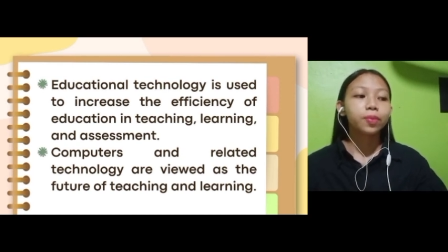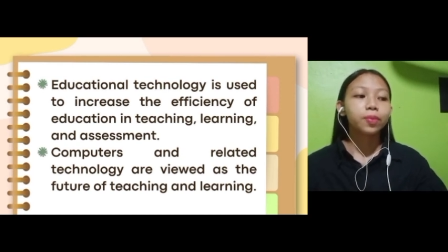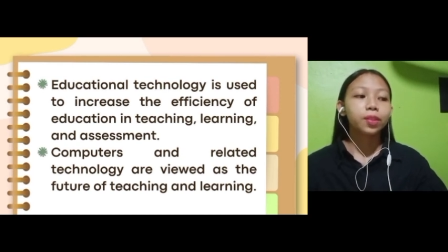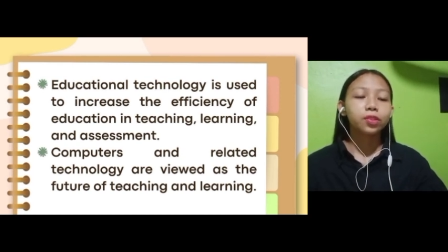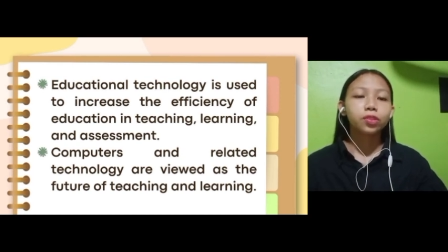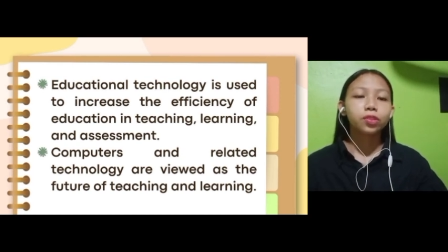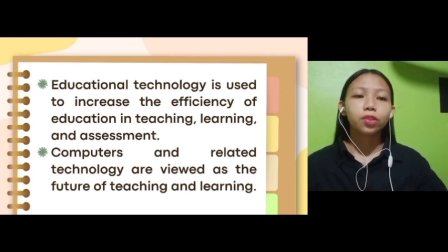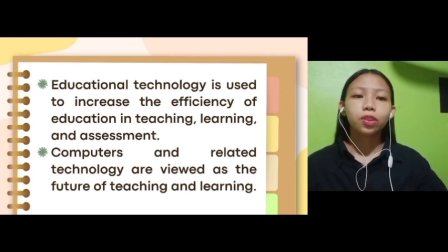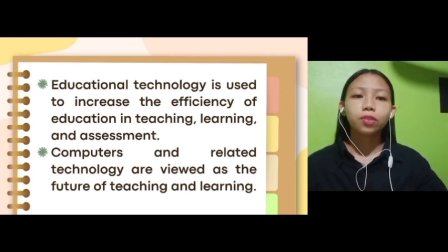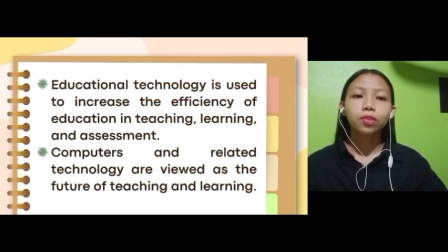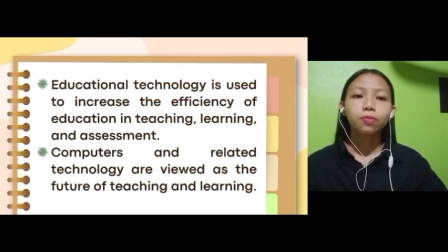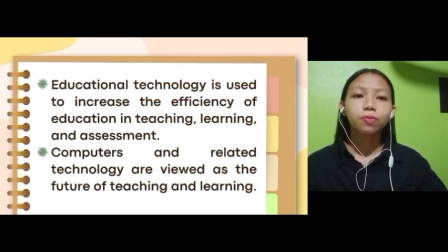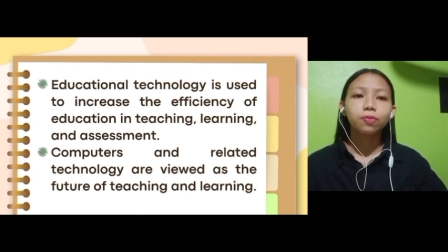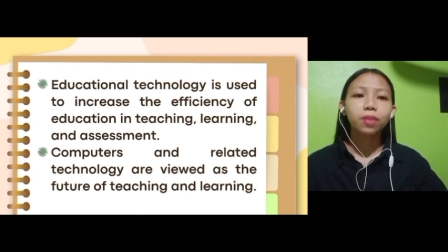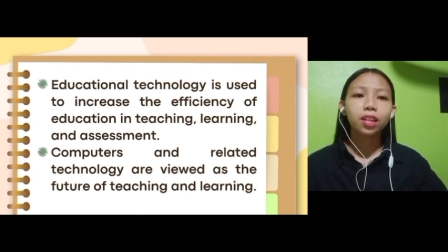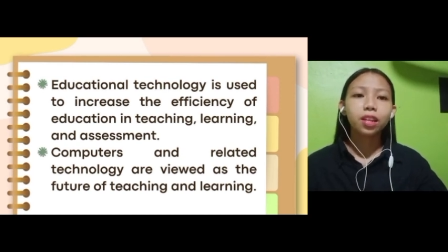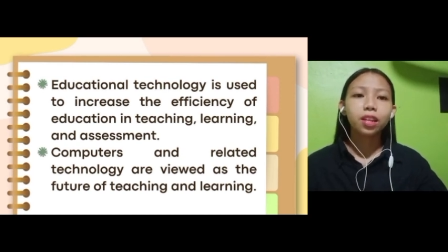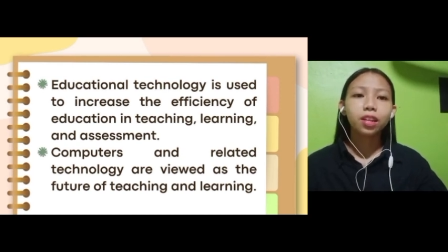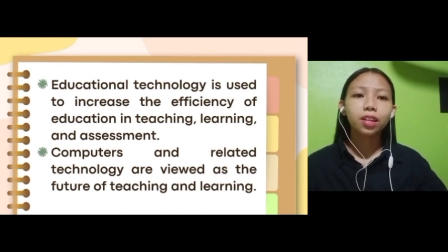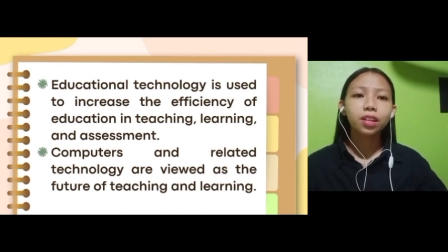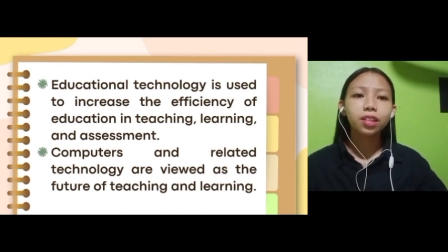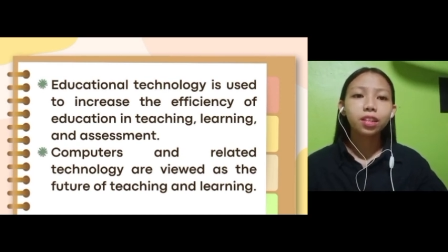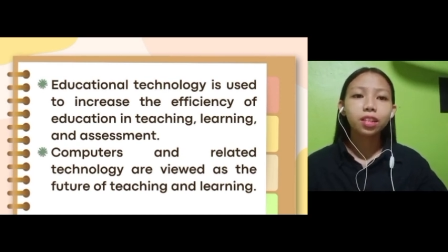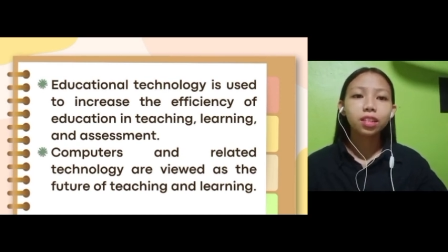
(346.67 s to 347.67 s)
So if the
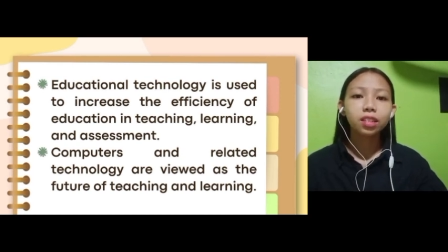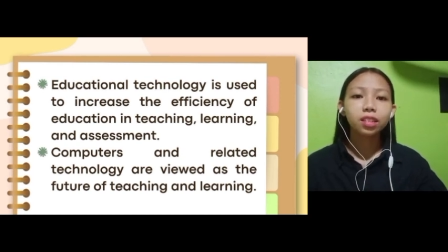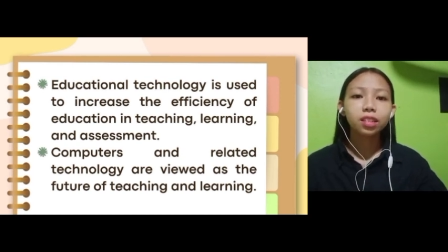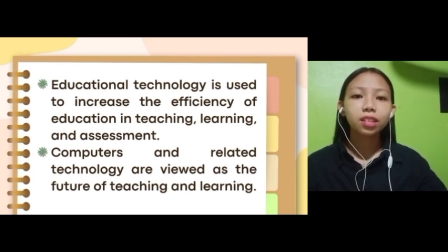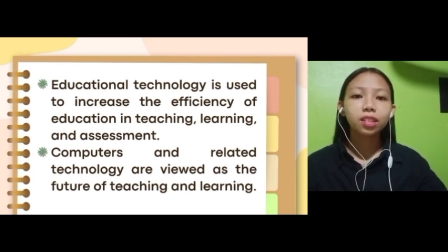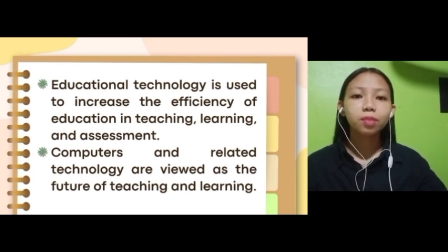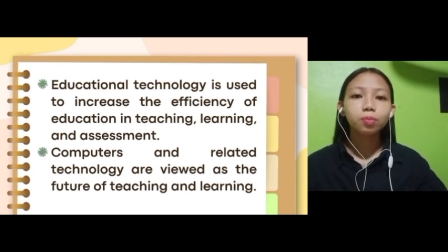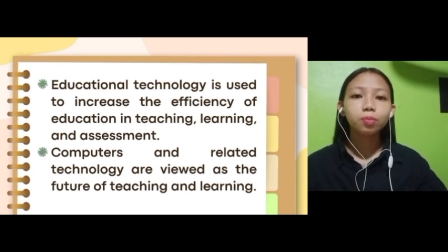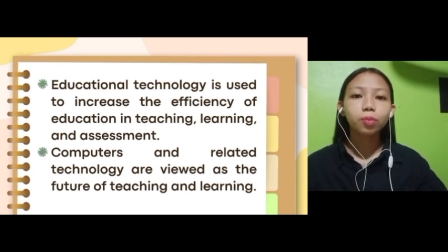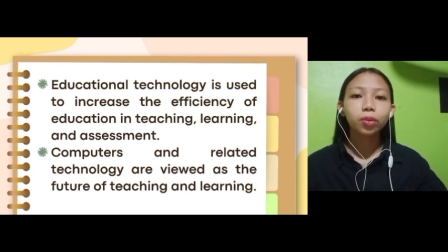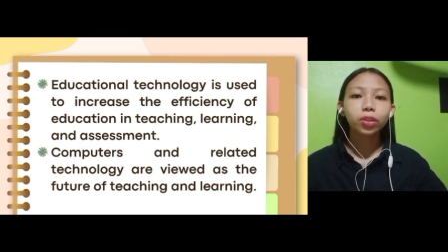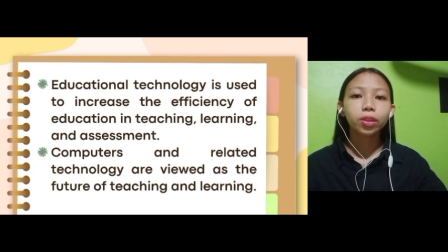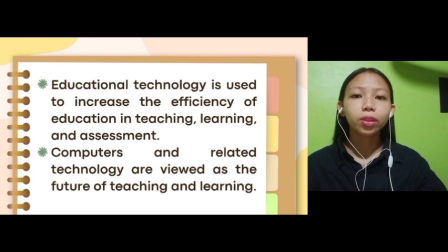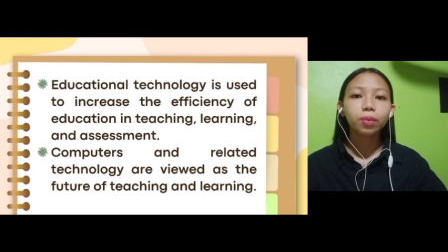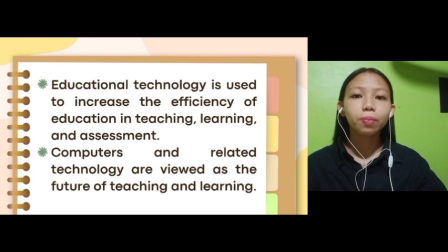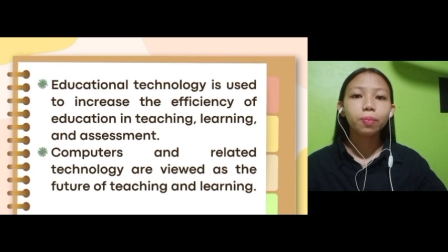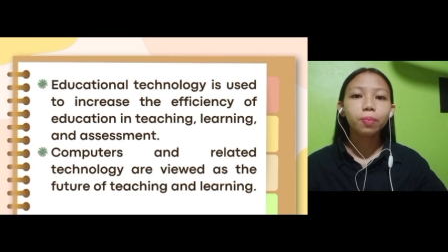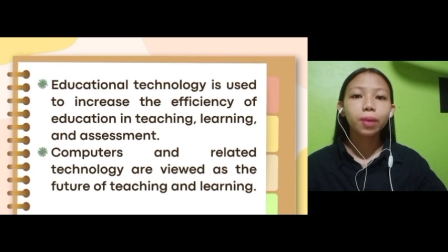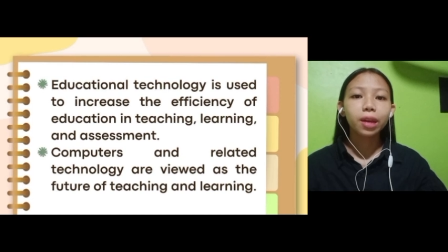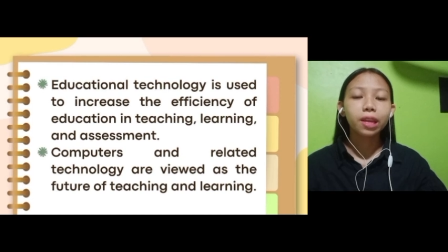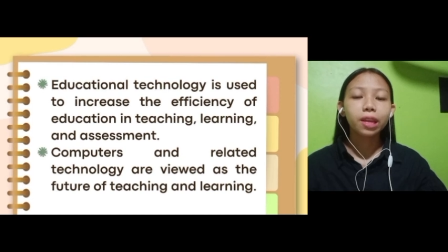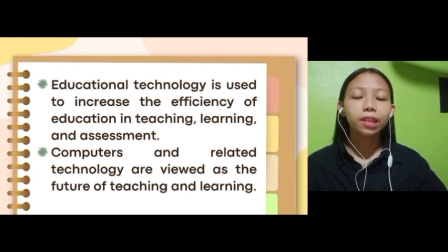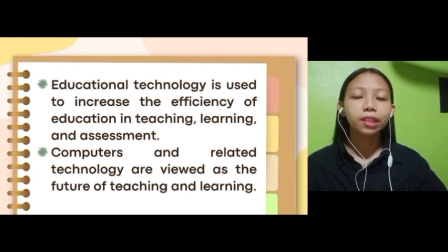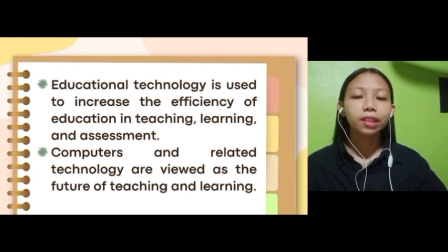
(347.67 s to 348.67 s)
learners is
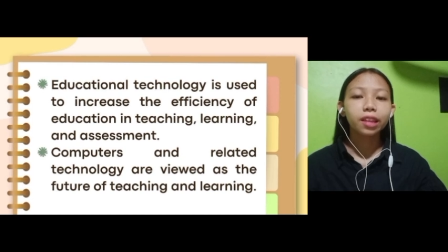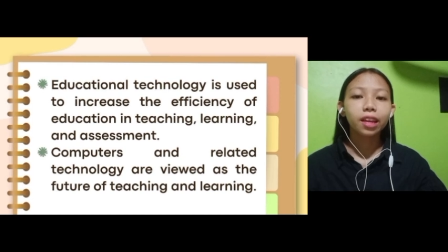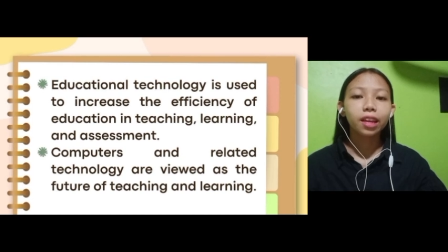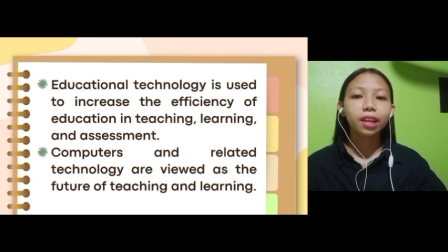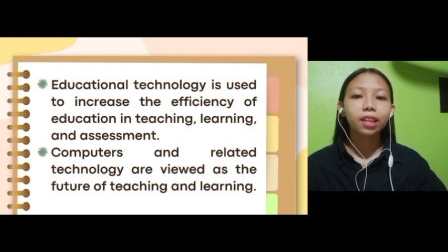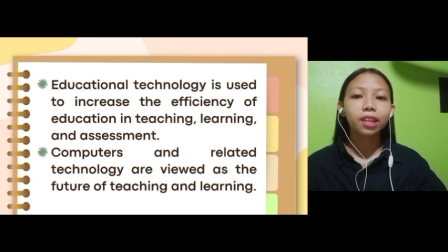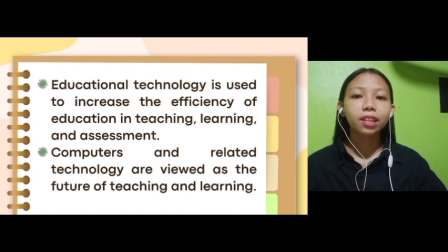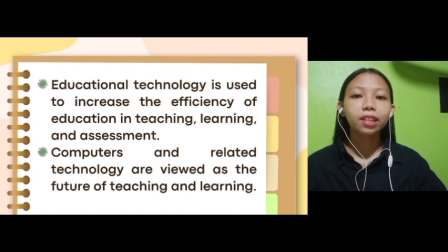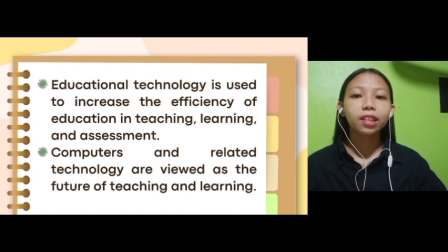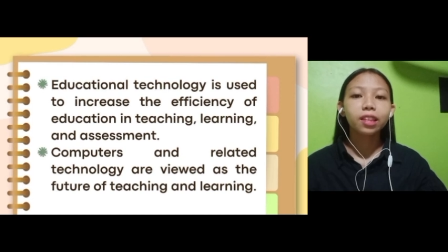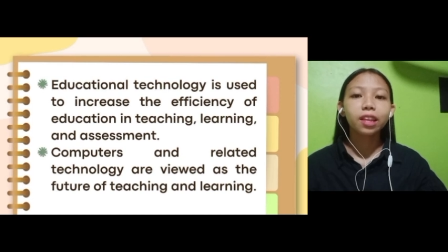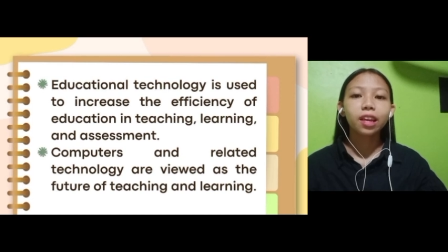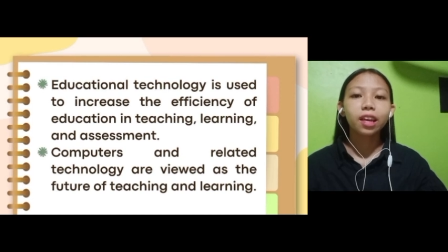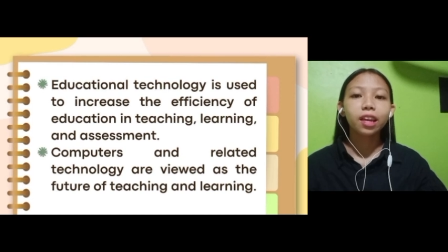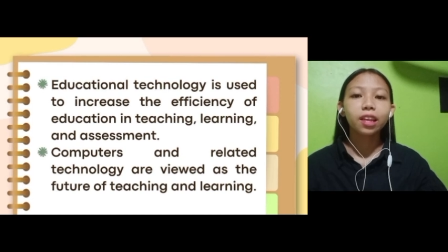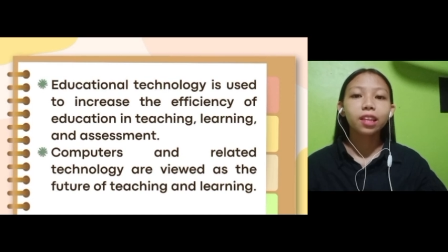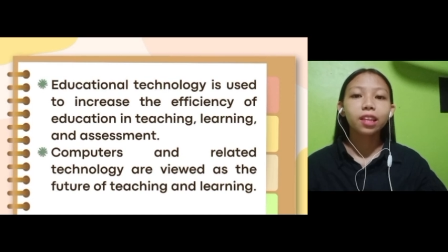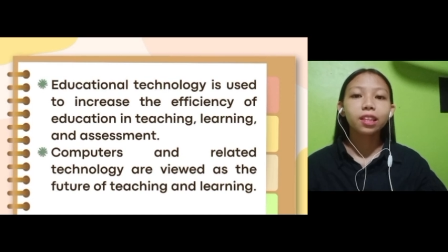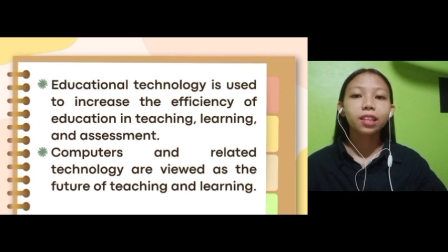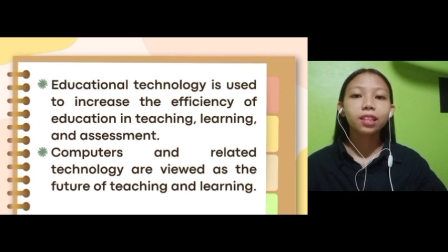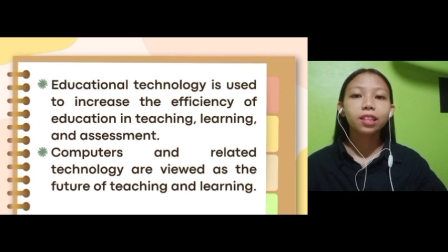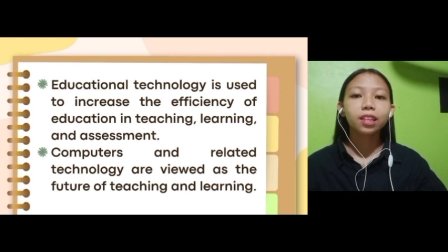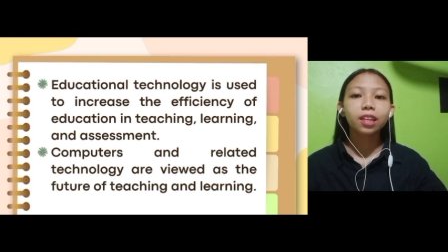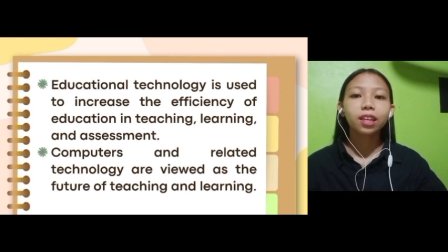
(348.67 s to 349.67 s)
motivated
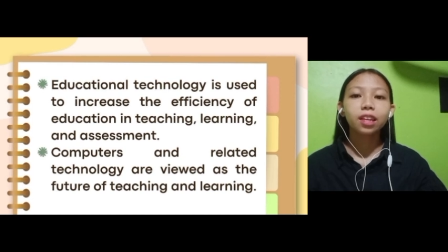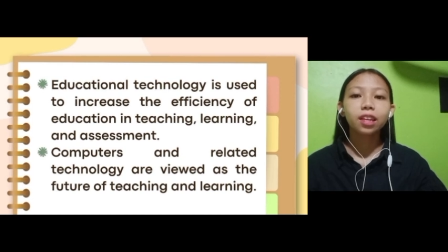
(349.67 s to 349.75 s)
and